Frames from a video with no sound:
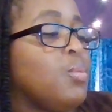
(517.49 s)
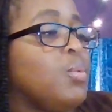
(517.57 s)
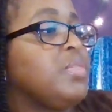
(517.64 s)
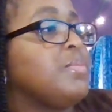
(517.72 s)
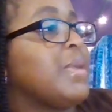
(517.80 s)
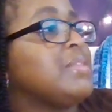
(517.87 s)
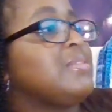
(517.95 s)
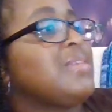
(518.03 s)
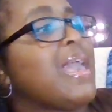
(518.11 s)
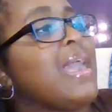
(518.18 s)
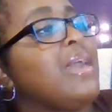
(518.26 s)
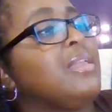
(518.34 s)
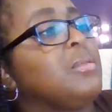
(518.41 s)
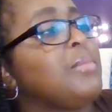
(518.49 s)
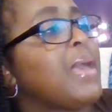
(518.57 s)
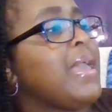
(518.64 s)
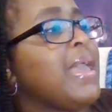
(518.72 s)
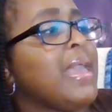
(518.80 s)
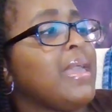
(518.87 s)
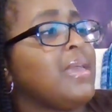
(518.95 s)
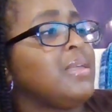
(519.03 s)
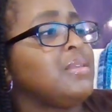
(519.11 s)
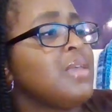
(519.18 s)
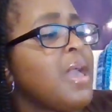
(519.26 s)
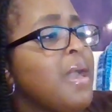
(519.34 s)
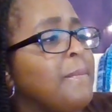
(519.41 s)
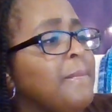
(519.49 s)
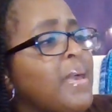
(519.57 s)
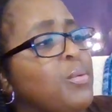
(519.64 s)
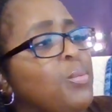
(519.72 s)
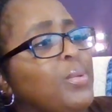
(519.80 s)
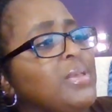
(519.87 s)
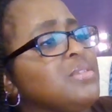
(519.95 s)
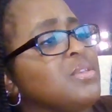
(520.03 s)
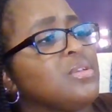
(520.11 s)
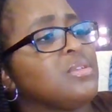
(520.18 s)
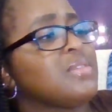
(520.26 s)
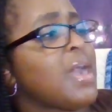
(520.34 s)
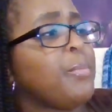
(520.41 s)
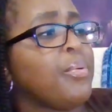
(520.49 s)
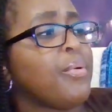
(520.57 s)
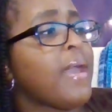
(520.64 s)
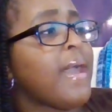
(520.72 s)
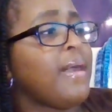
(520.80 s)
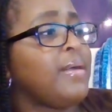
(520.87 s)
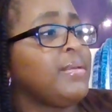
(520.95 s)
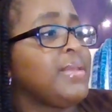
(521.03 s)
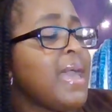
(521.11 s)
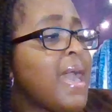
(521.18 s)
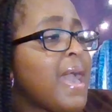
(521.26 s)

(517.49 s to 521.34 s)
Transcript: "With my tail in my hand, my whiskers out proud,